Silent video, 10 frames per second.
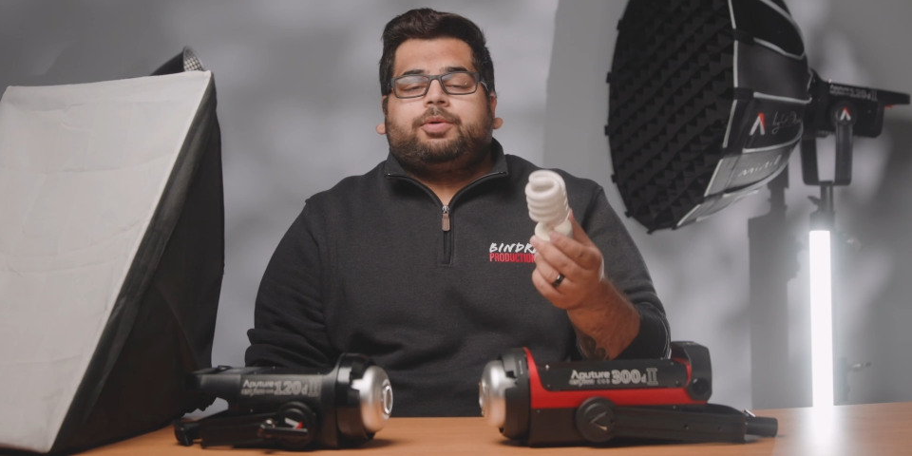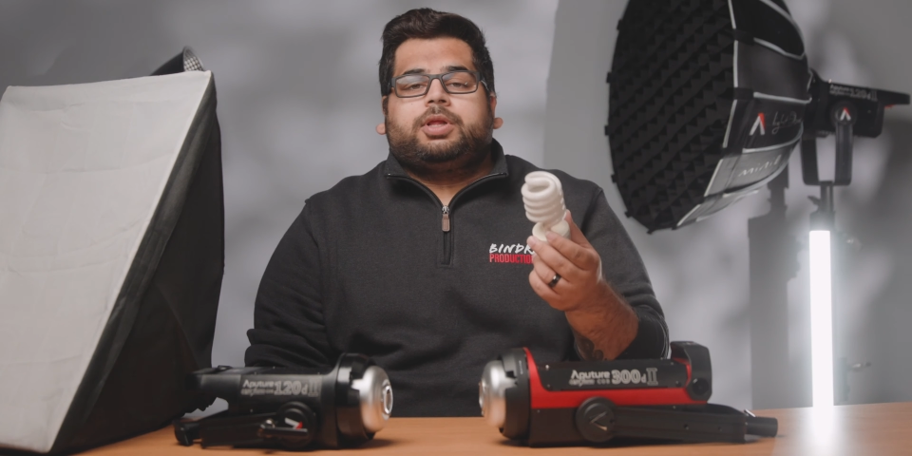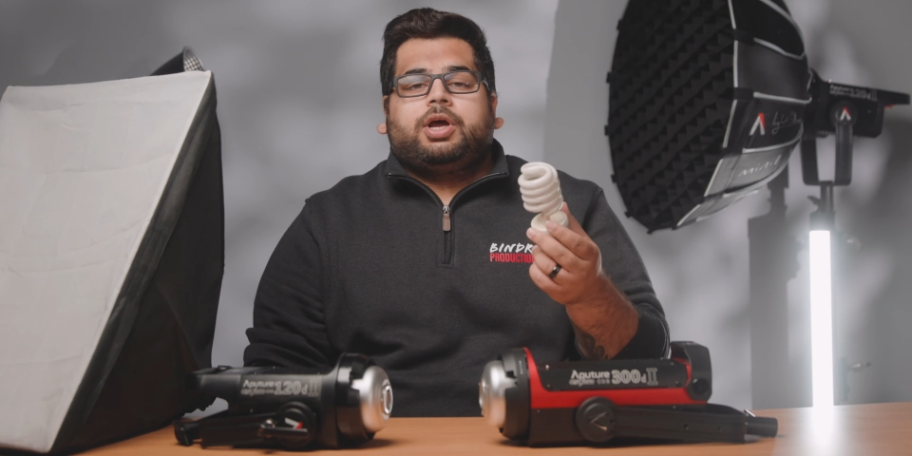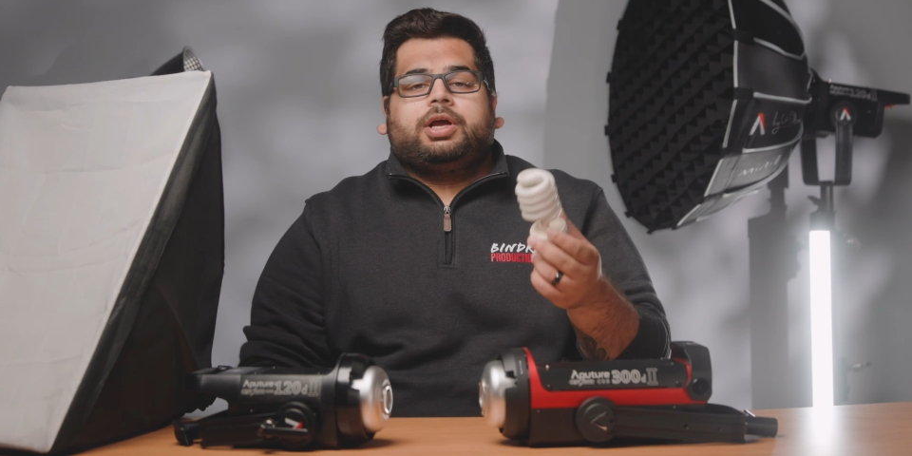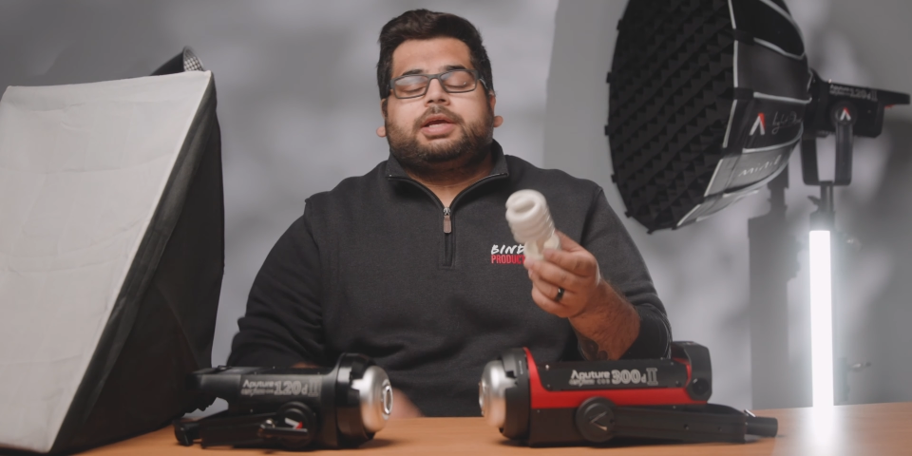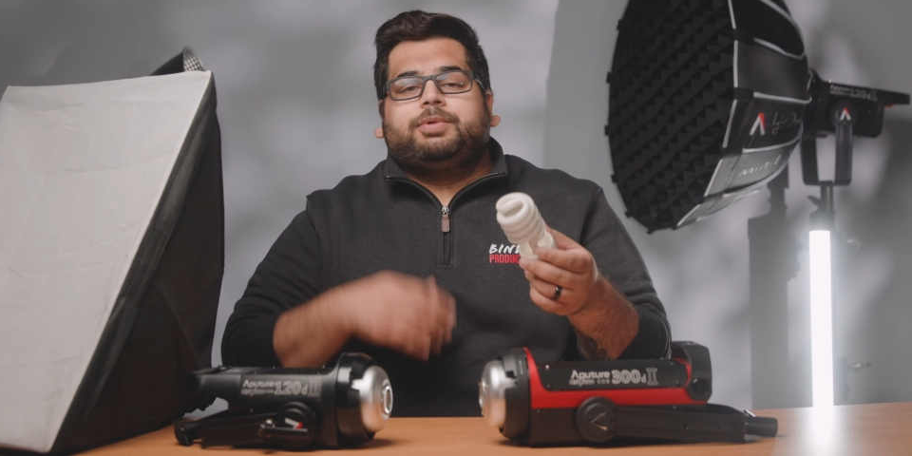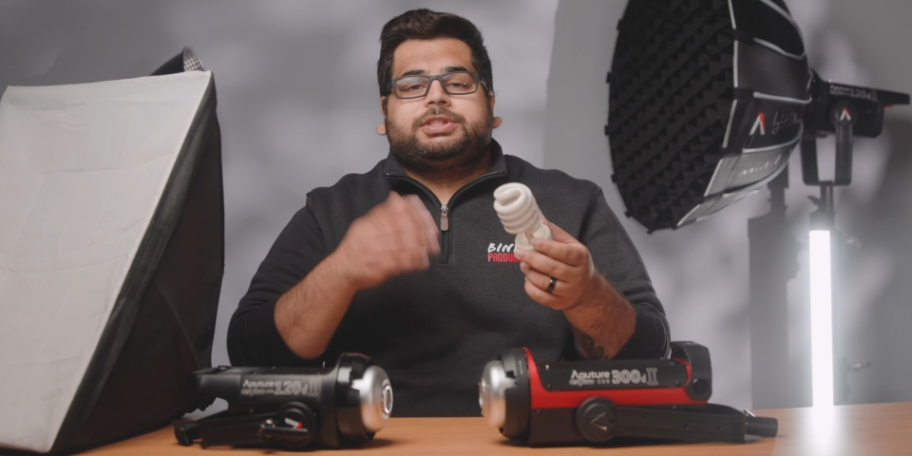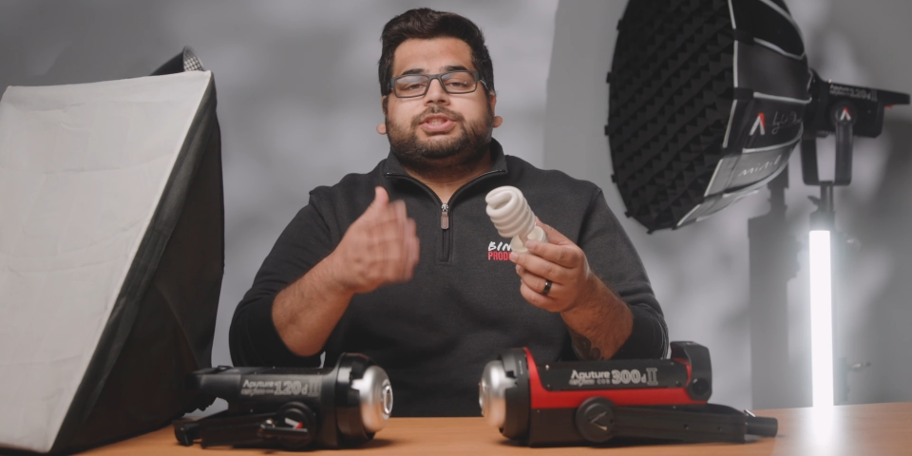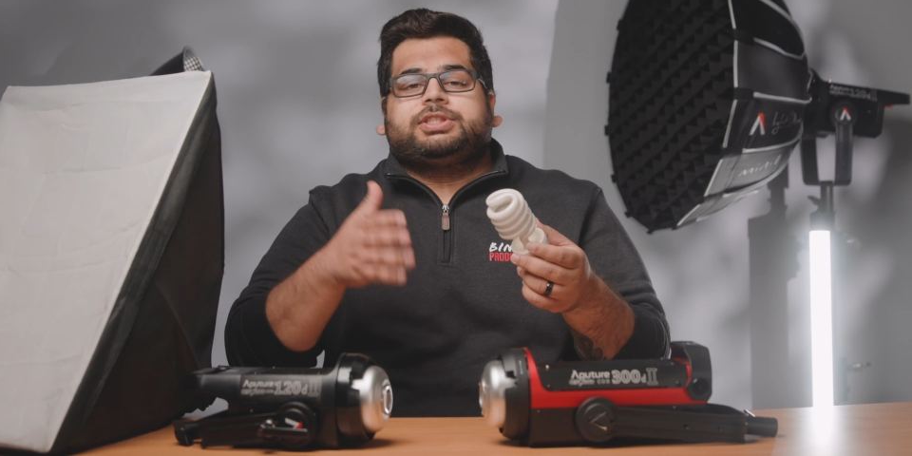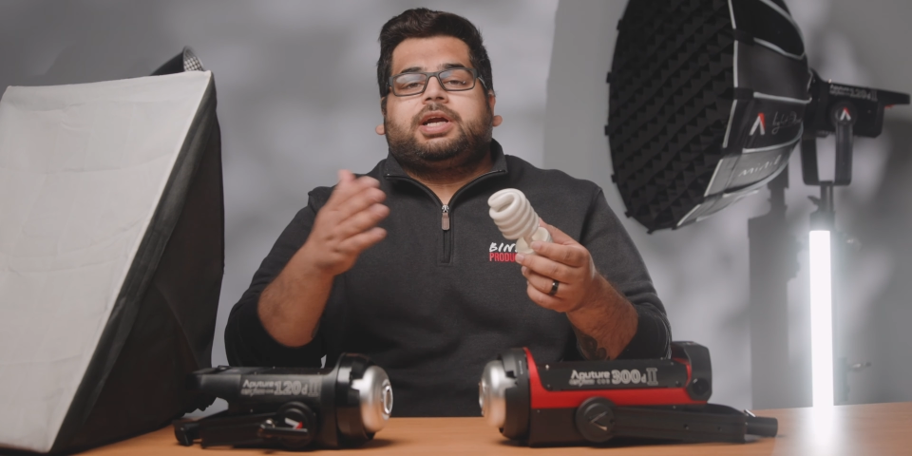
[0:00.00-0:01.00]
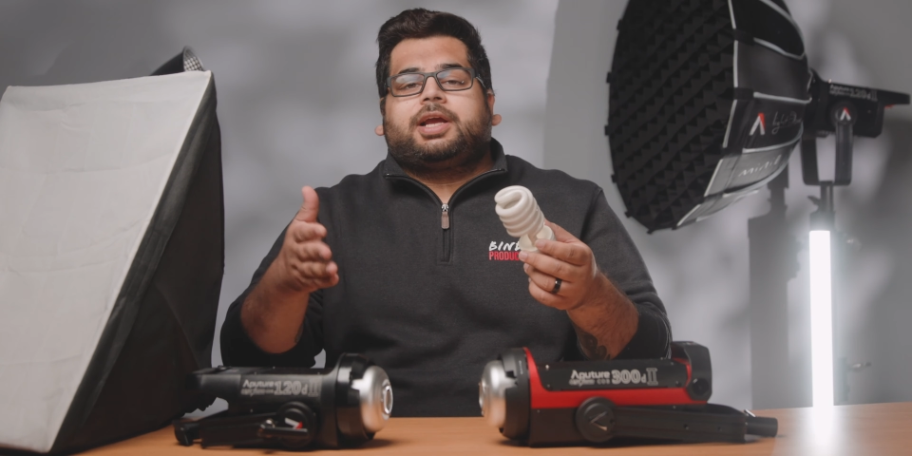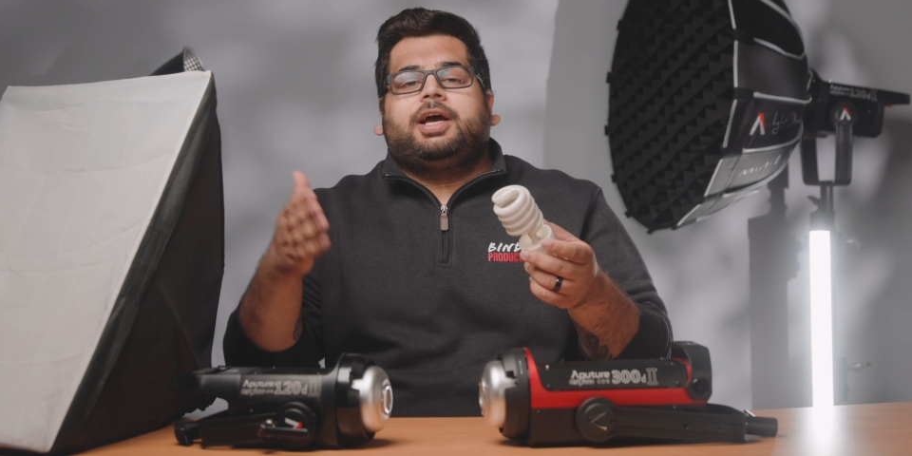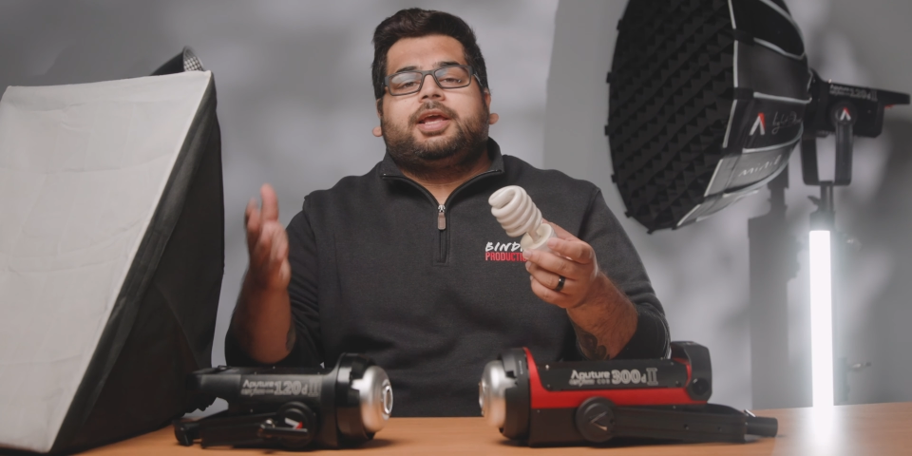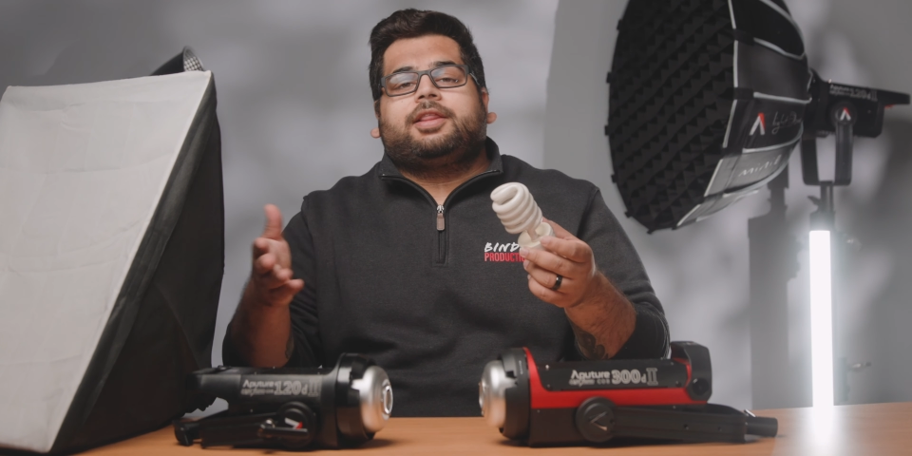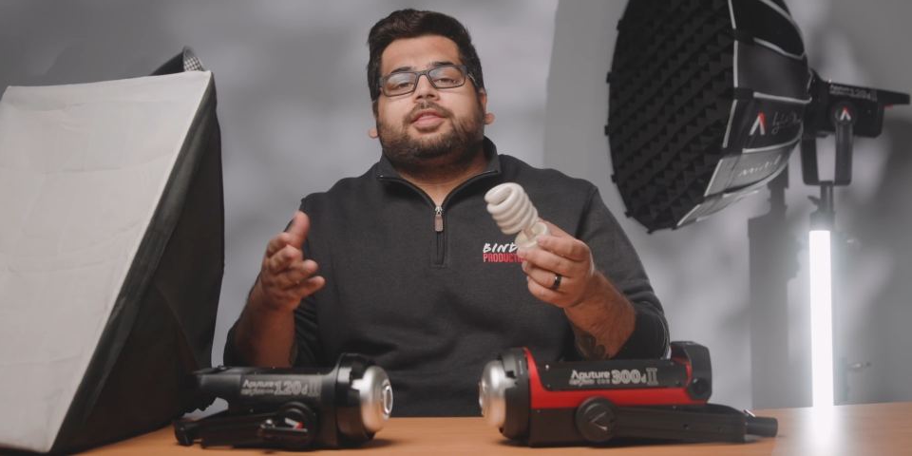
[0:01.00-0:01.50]
long, and once you start
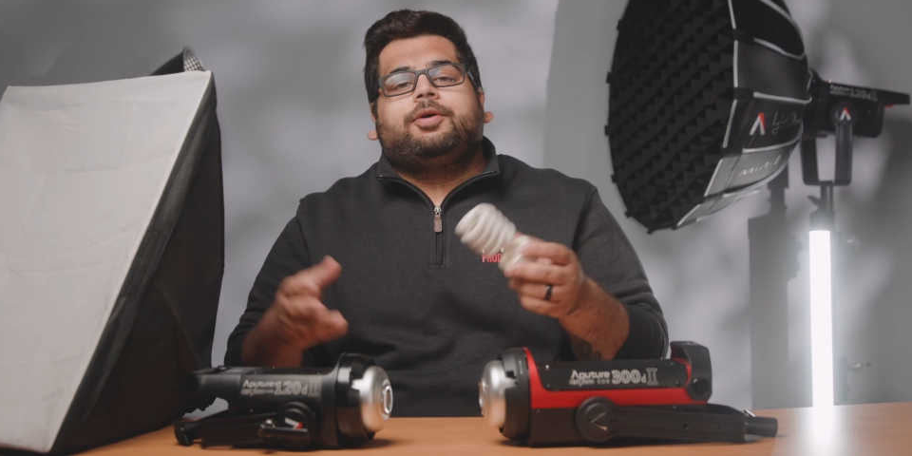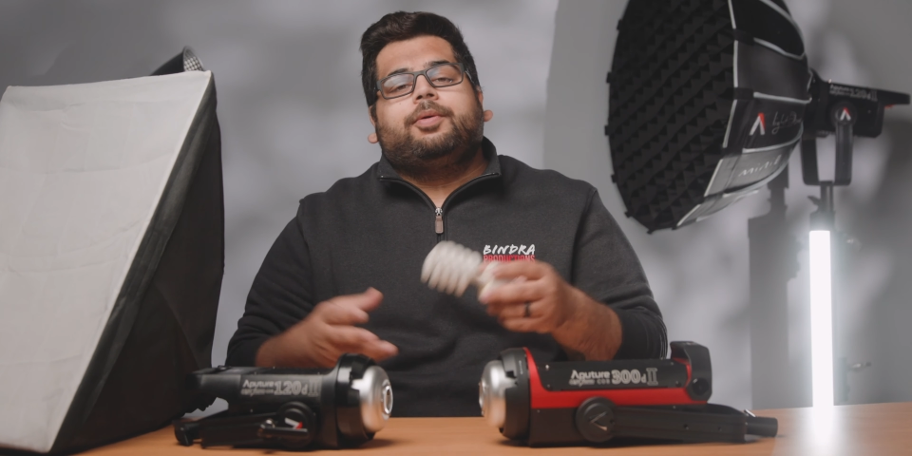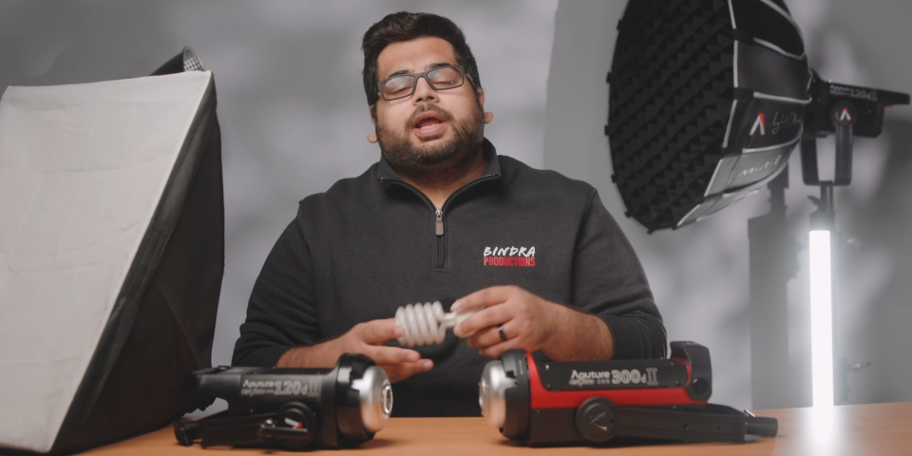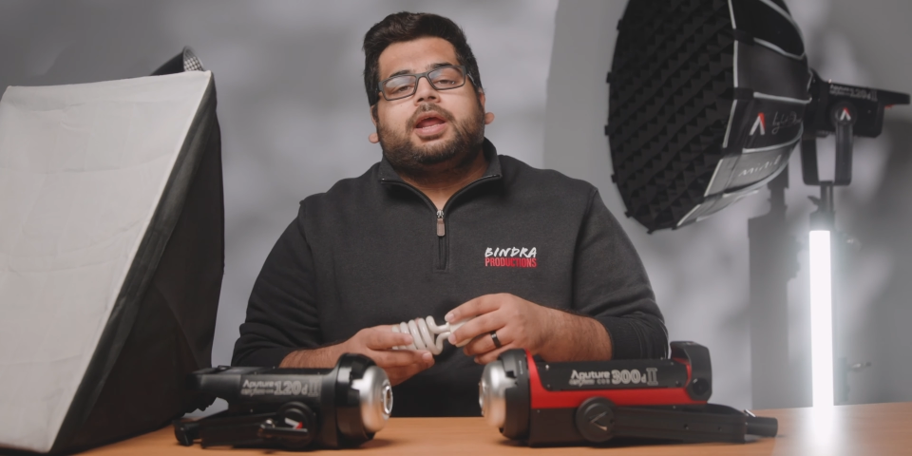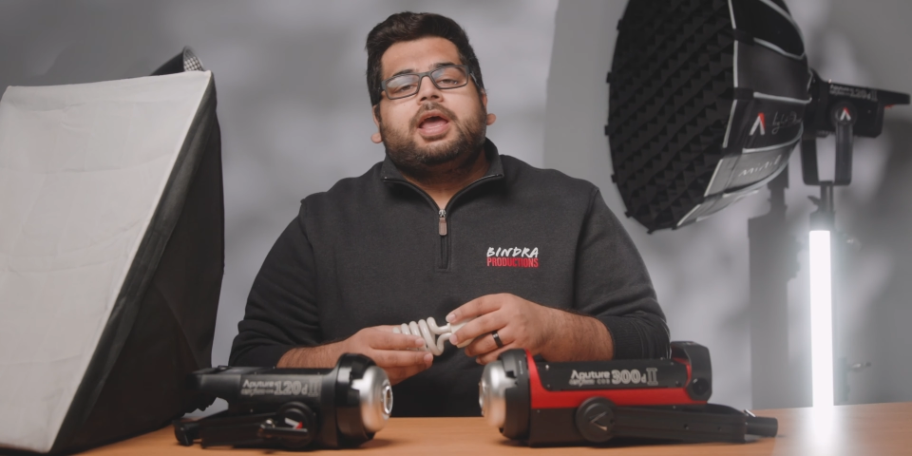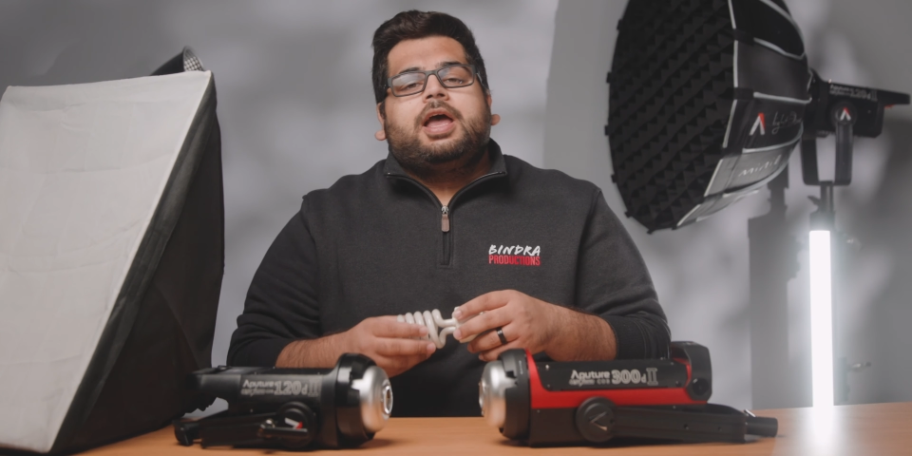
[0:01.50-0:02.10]
cutting through it,